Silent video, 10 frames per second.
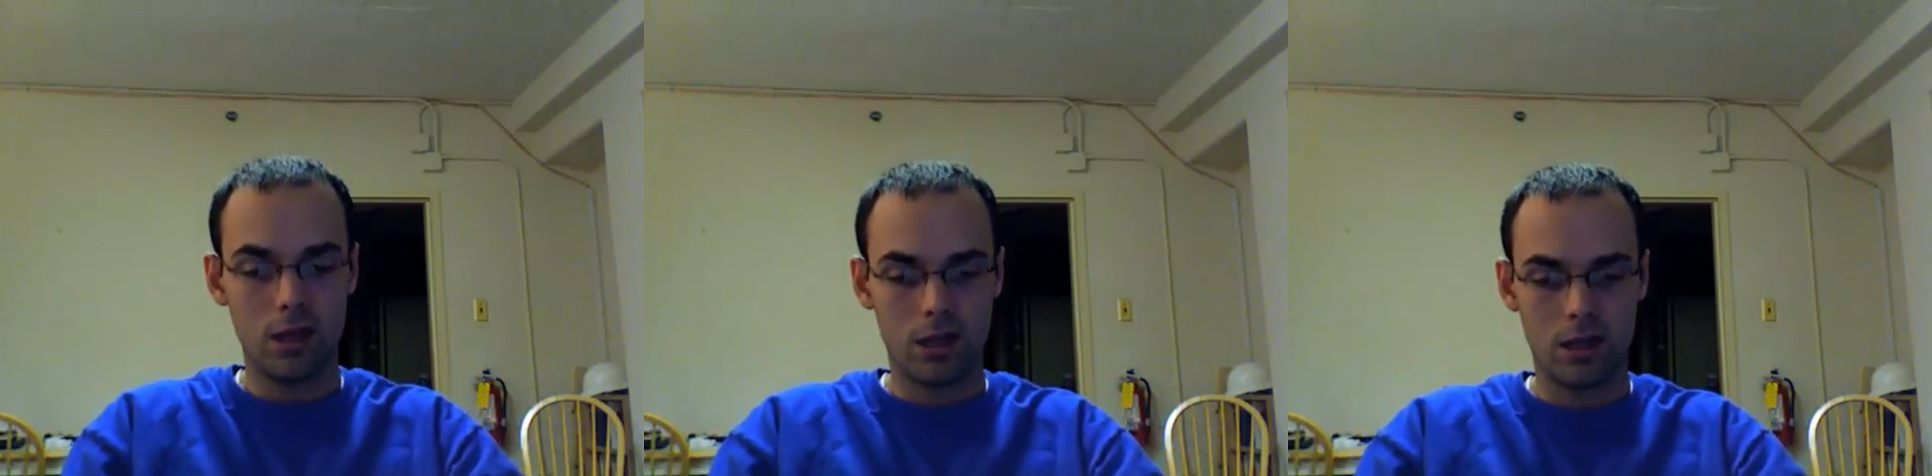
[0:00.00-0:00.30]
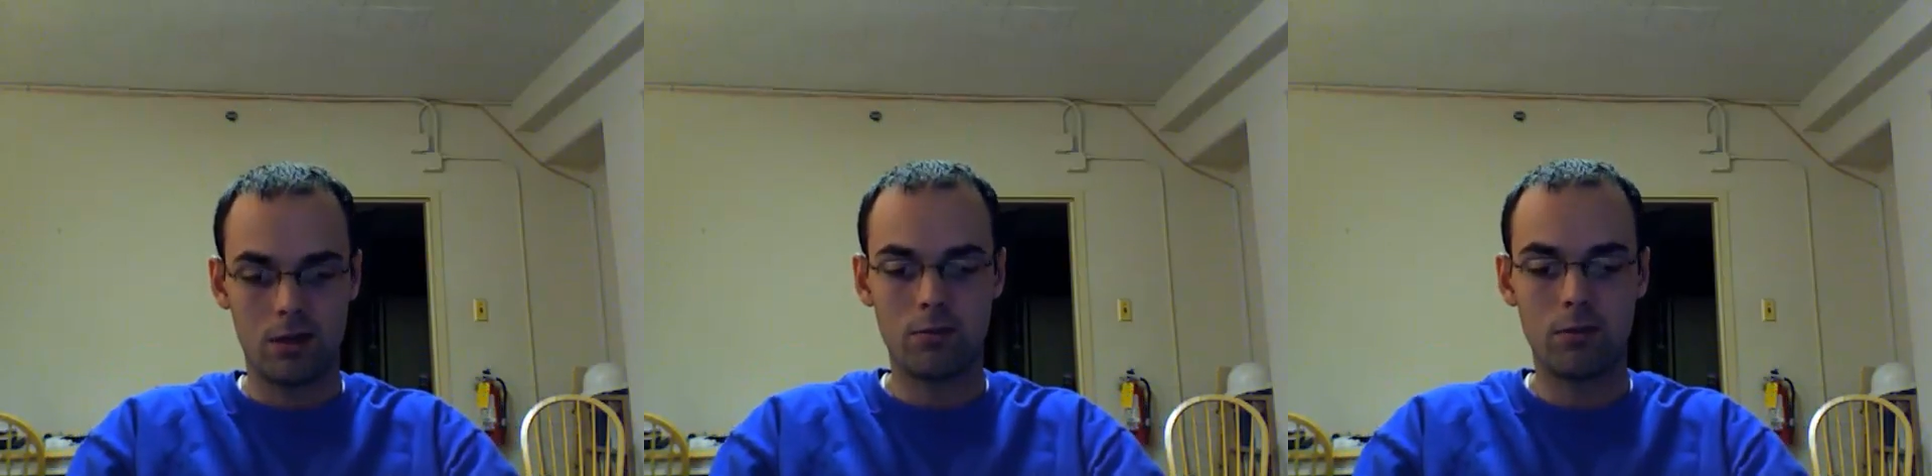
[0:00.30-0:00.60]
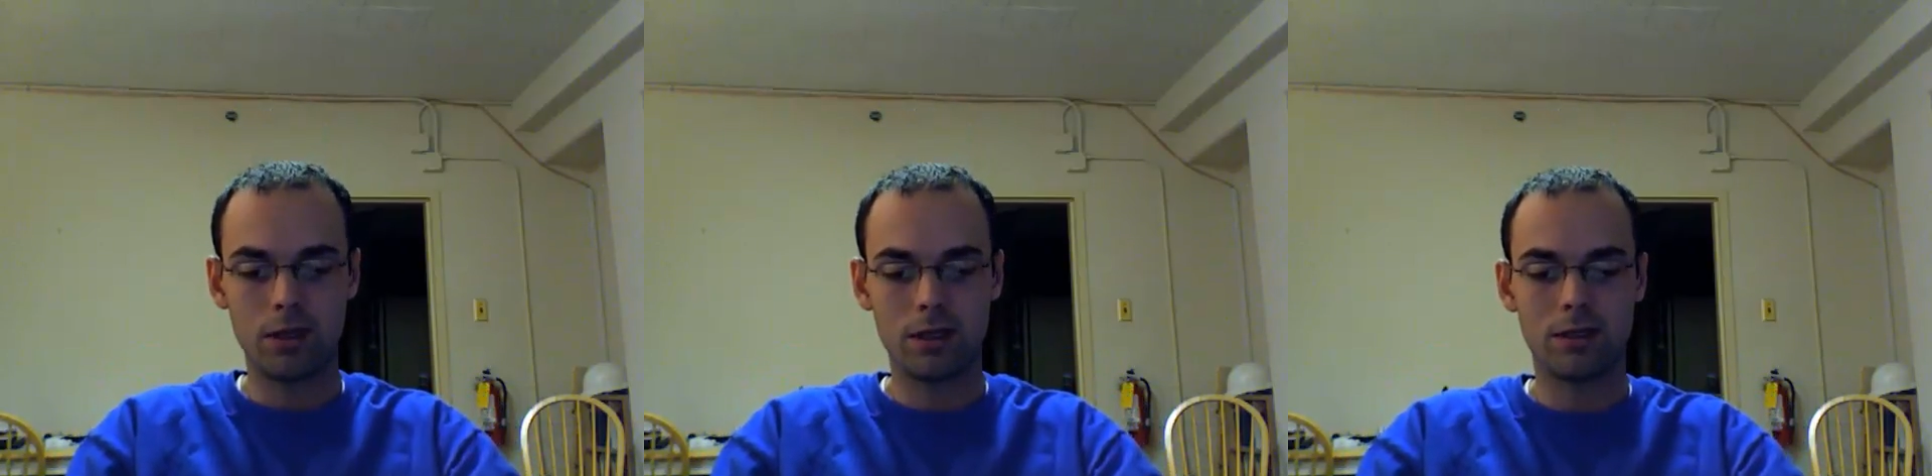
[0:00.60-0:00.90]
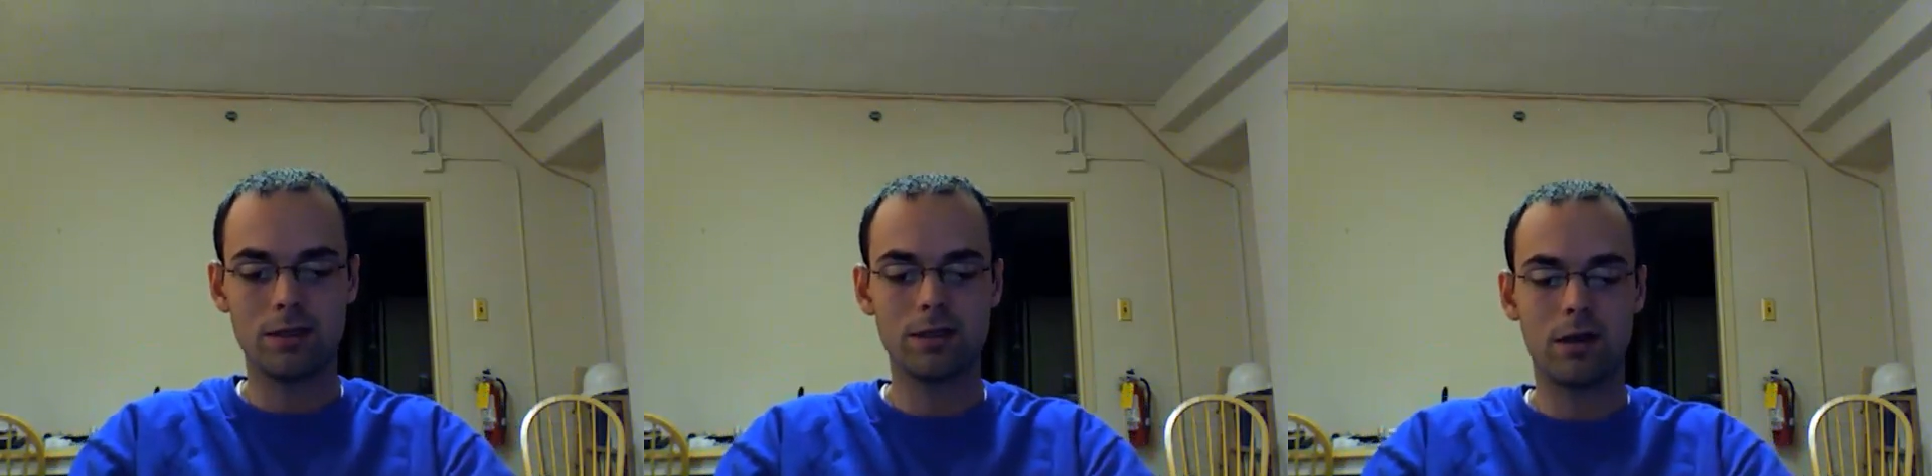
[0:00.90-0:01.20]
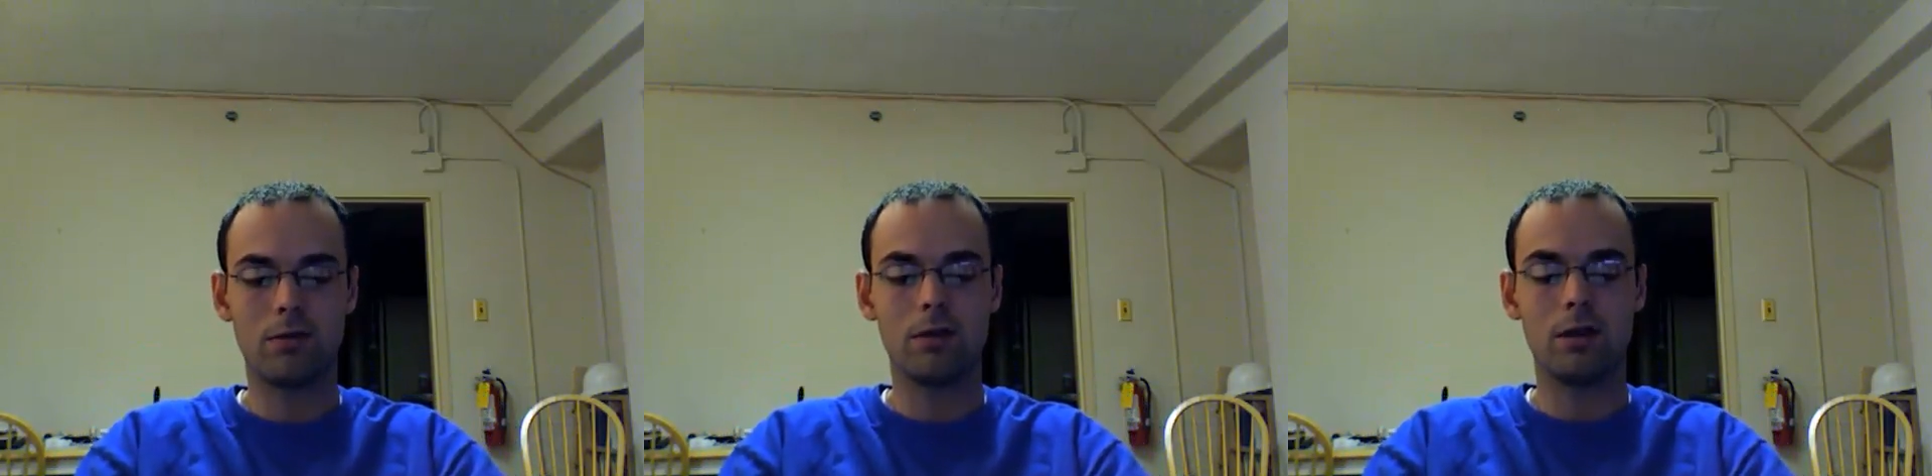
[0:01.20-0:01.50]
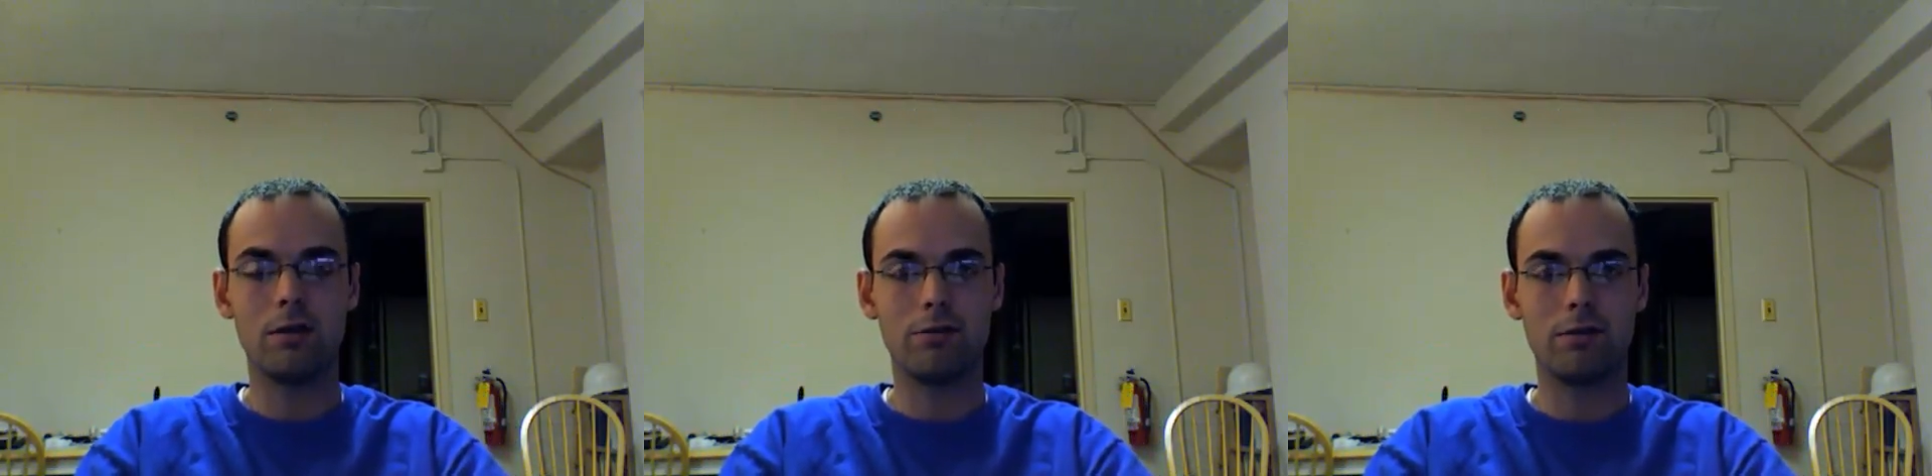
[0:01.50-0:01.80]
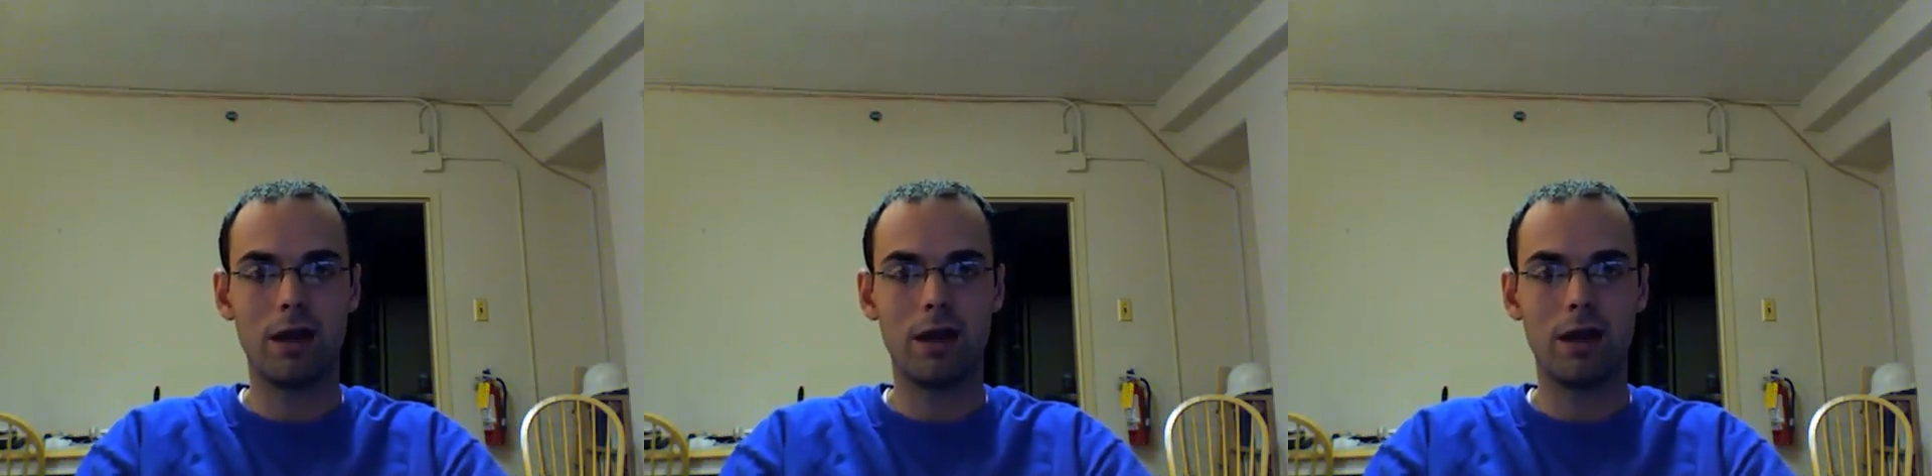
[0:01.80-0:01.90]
and breathing the sigh of relief